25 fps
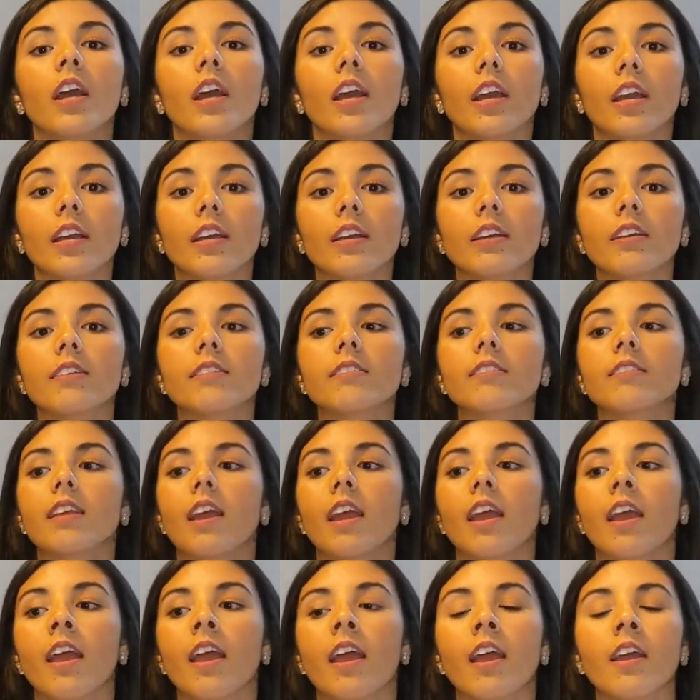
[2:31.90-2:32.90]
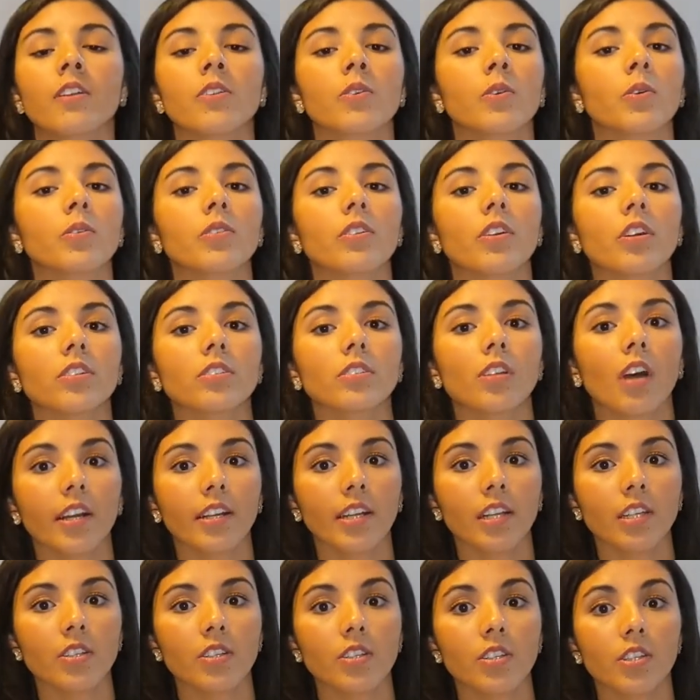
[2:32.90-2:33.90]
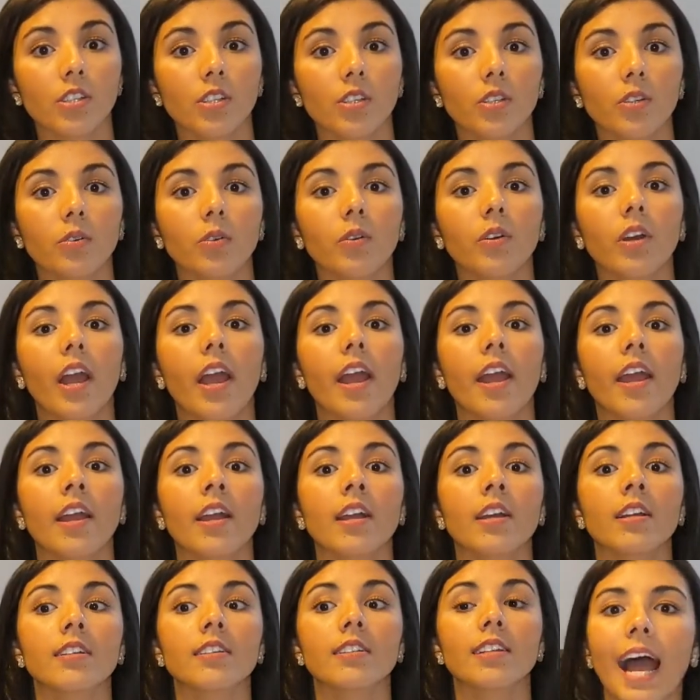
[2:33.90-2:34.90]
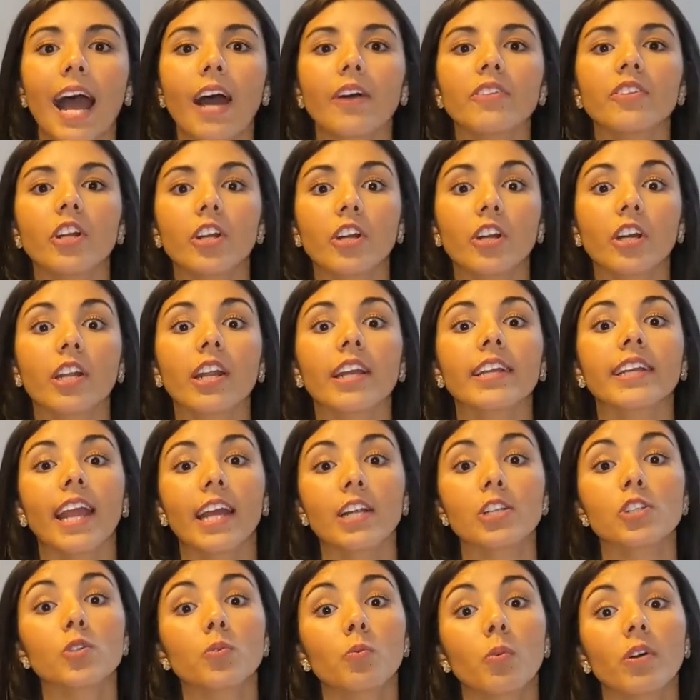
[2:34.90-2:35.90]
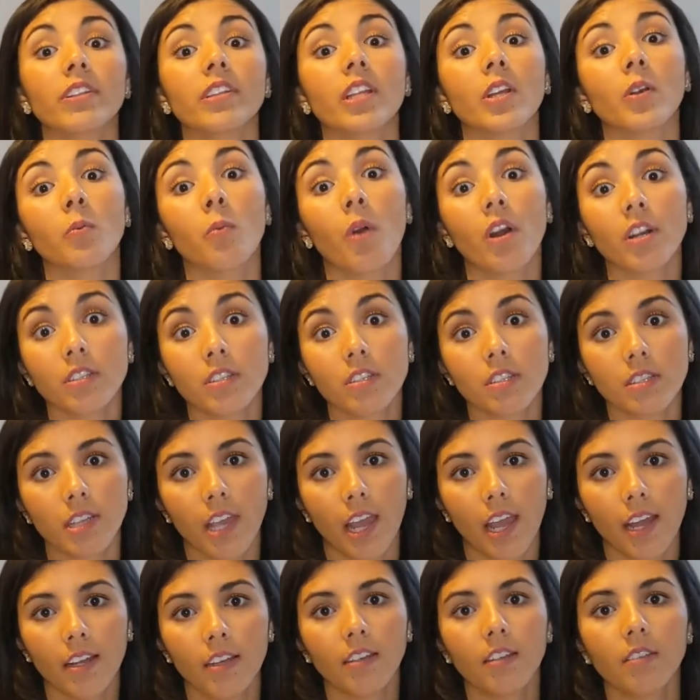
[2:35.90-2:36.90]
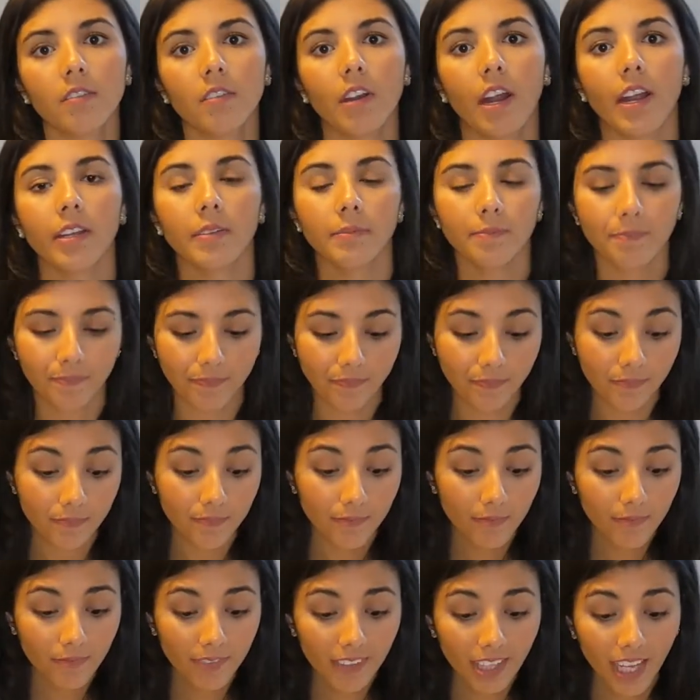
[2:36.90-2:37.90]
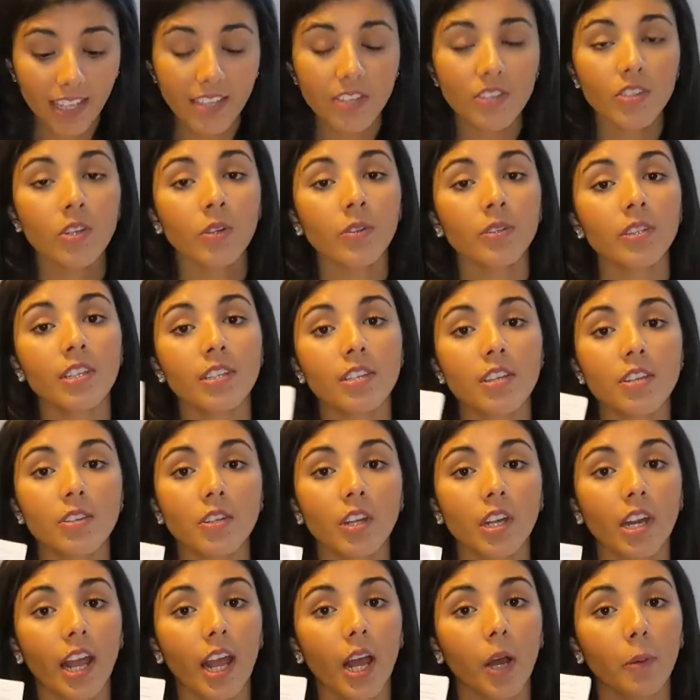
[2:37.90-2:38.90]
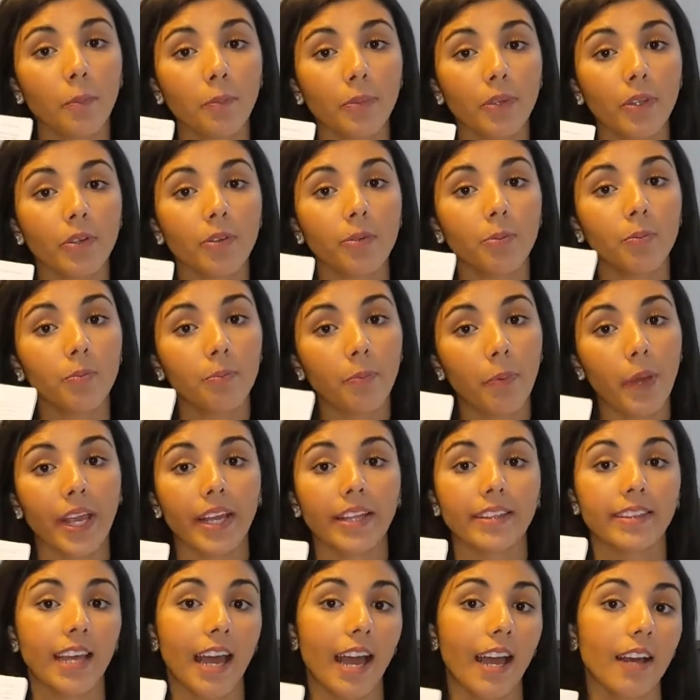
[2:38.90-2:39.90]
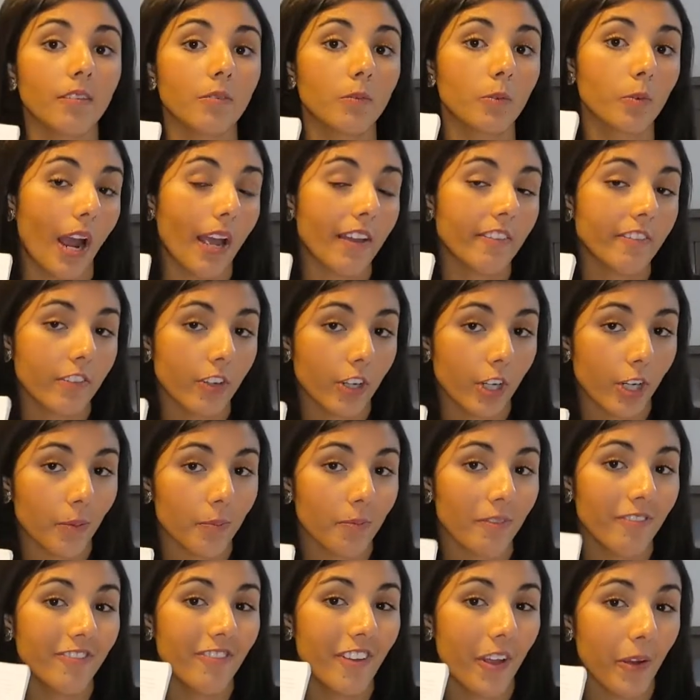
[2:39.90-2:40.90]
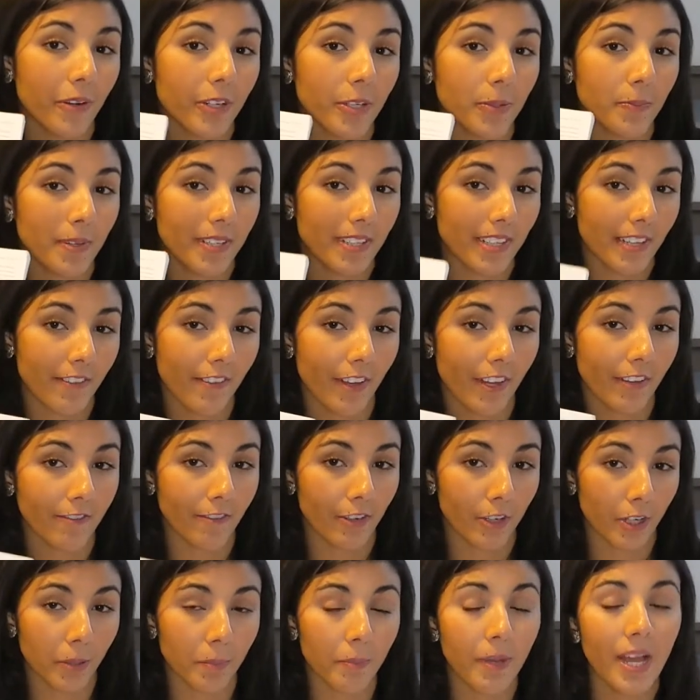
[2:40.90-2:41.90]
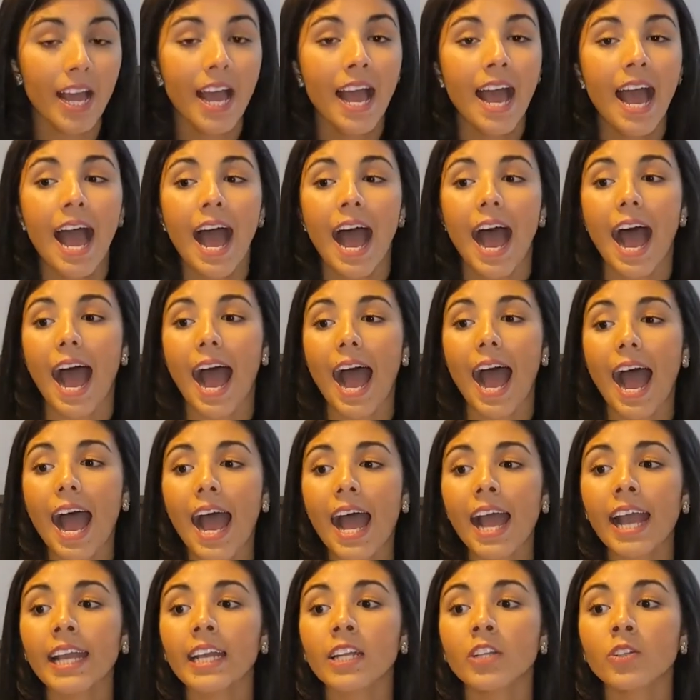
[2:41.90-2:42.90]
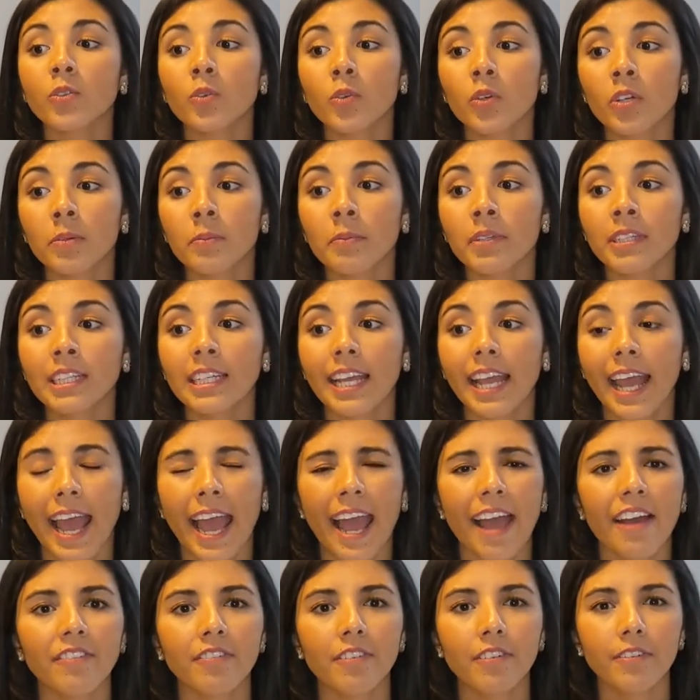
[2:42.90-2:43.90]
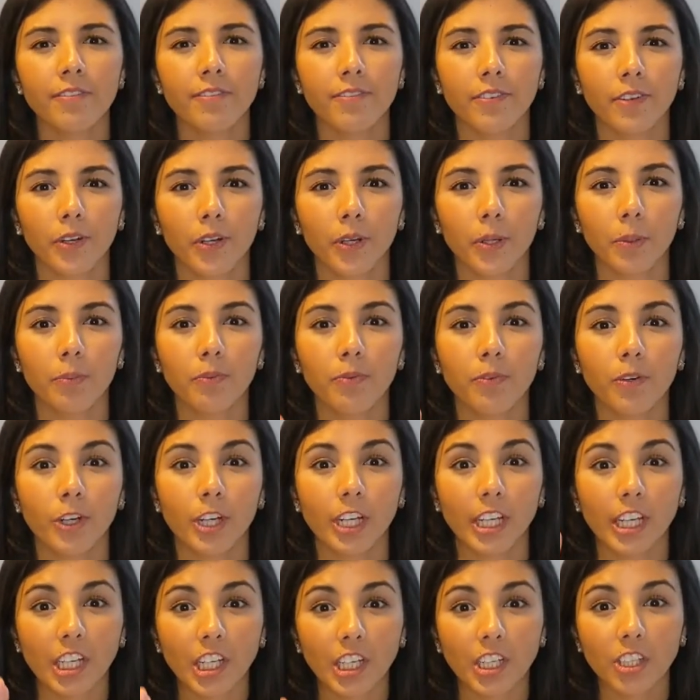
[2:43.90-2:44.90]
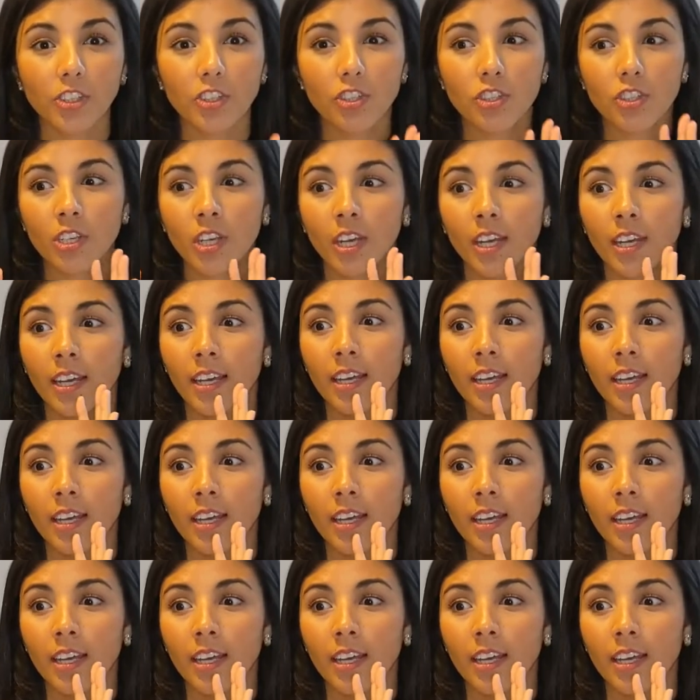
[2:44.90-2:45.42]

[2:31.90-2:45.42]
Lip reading: is and who they're talking to and how they're going to get to what they want to get, right? And so this is going to help you pick that right verb, a very specific verb. I normally have a verb for each